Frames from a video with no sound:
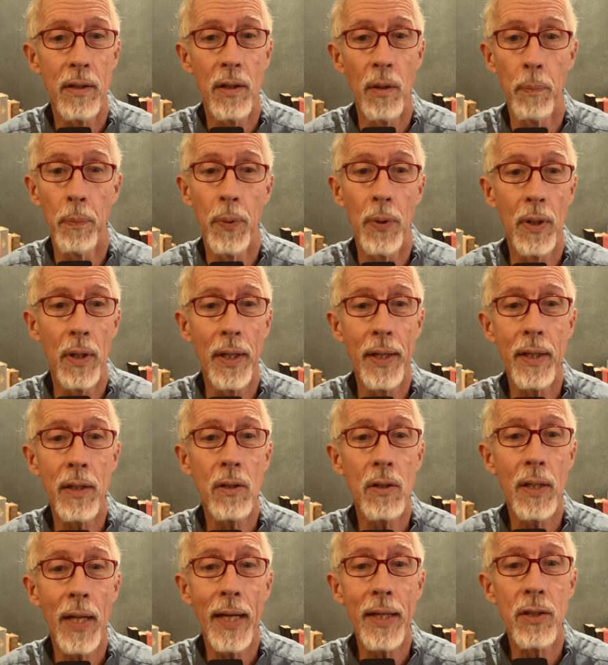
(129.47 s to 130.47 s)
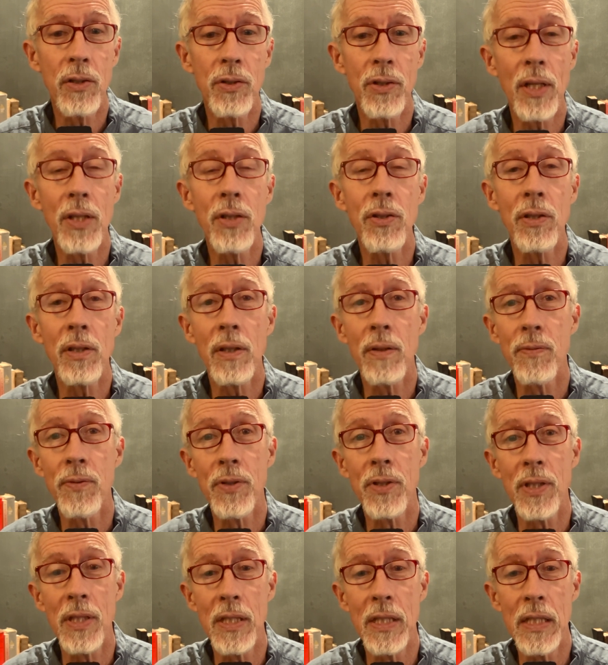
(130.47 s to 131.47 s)
The political accusation of
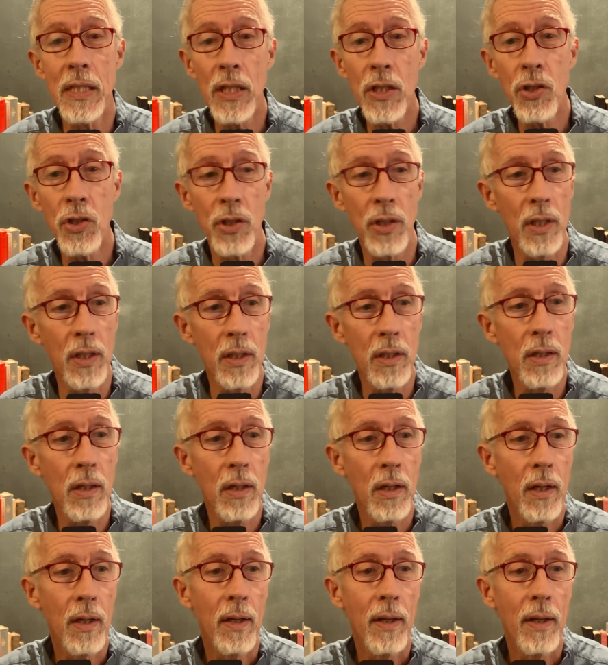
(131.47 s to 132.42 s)
sedition